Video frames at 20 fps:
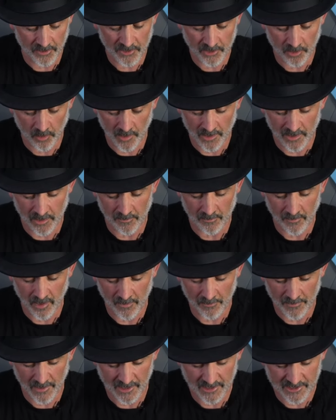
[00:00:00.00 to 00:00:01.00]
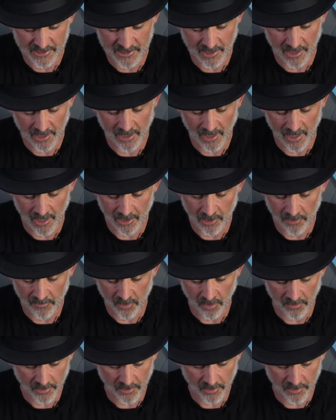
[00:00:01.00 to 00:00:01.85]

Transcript: that, that you need for one of these tricks,